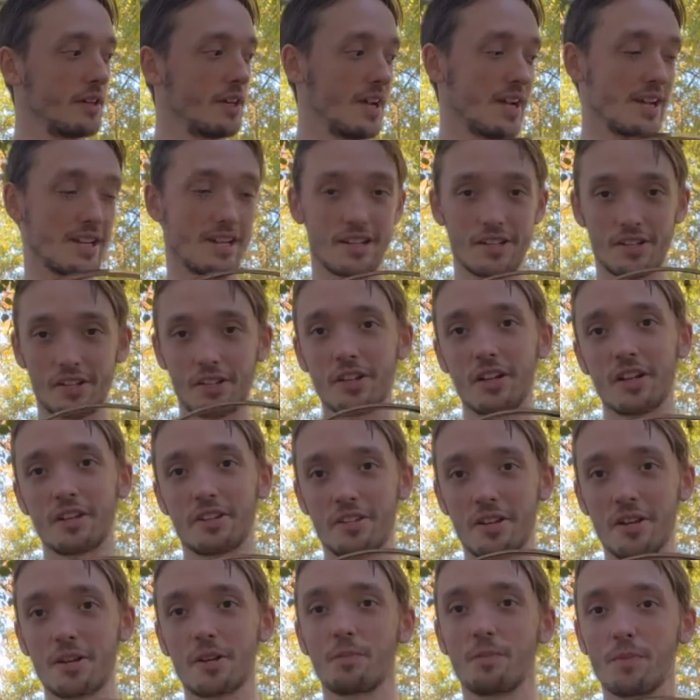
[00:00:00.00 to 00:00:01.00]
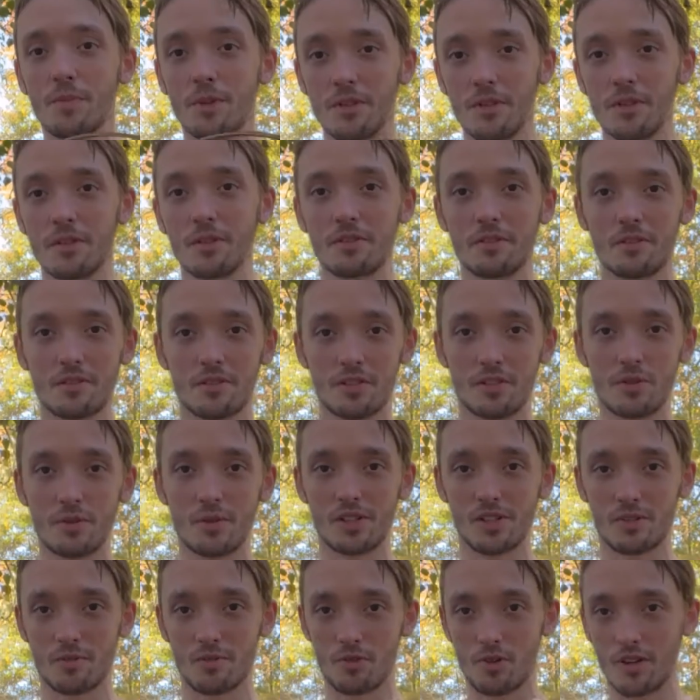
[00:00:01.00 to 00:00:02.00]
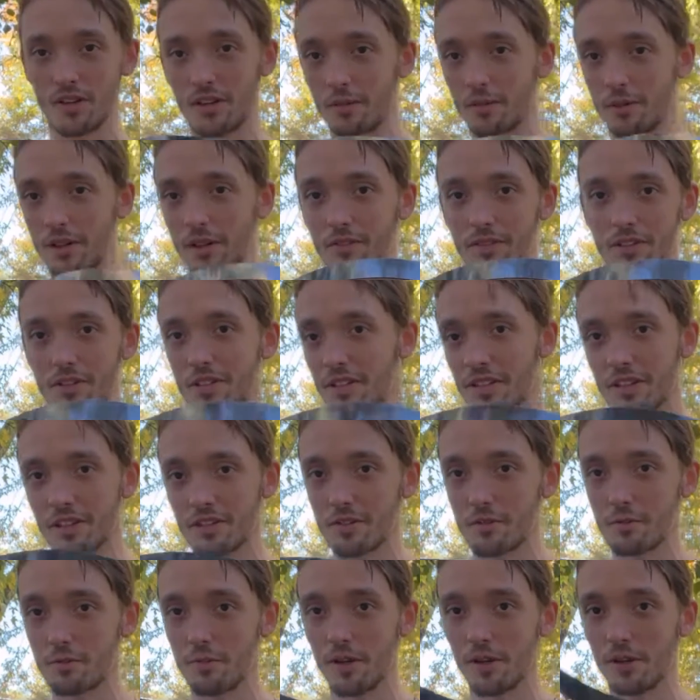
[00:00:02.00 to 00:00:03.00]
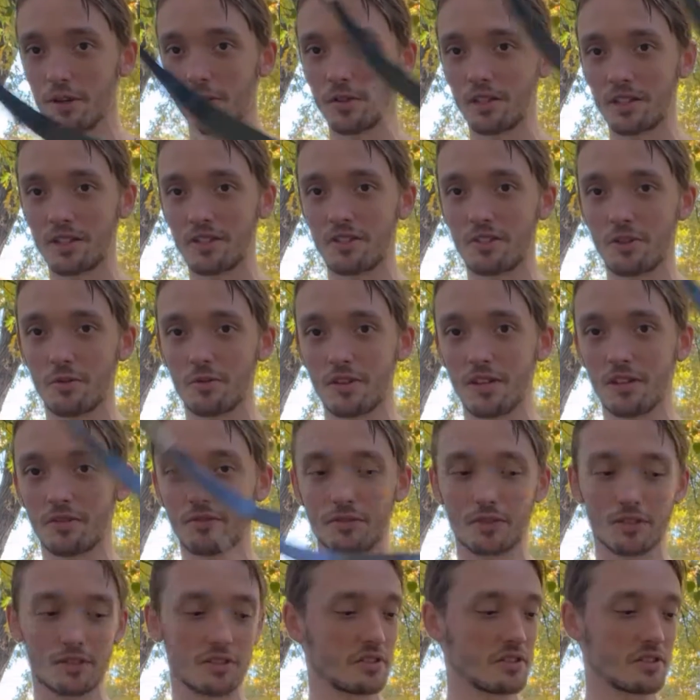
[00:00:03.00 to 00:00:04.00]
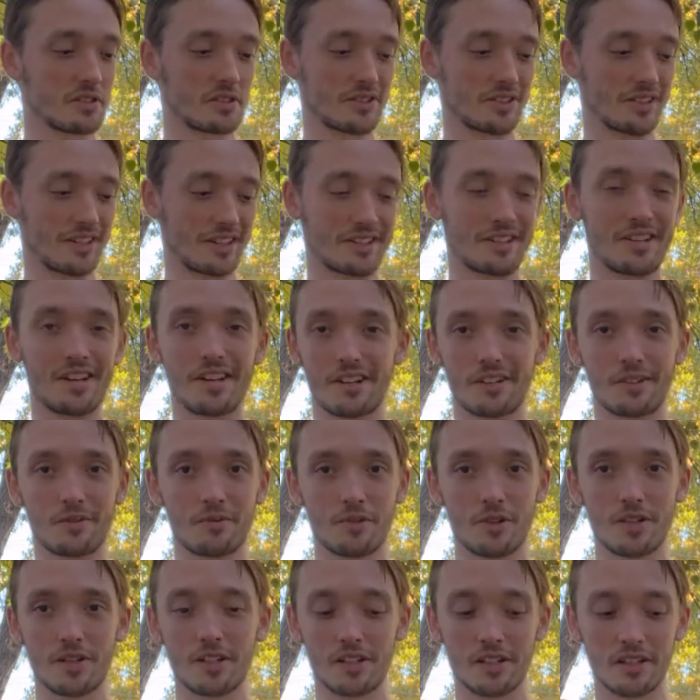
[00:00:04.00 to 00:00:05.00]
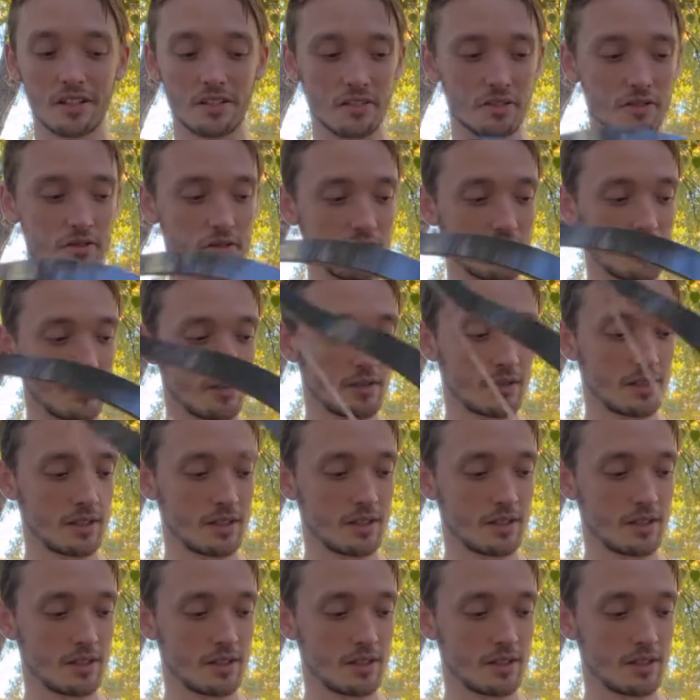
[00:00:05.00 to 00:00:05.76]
It is gonna take me doing some training. Whenever you get a new bow that's so different, it's gonna take some training to get used to.